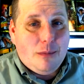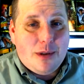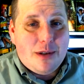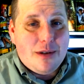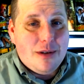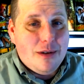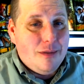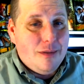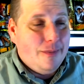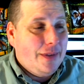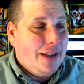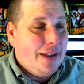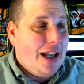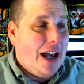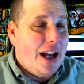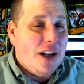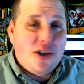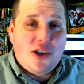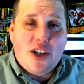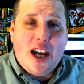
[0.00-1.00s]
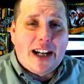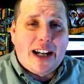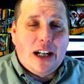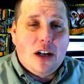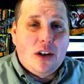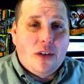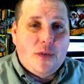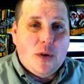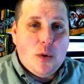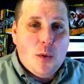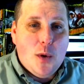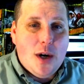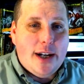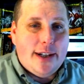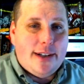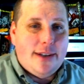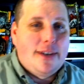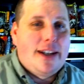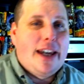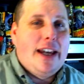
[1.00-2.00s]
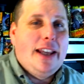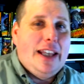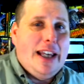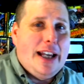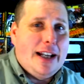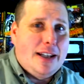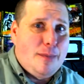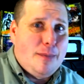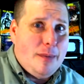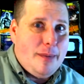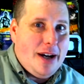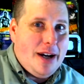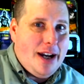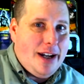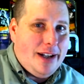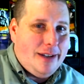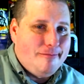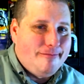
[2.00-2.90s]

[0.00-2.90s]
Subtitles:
So, yeah, check it out if you want. Okay, thanks. Bye-bye.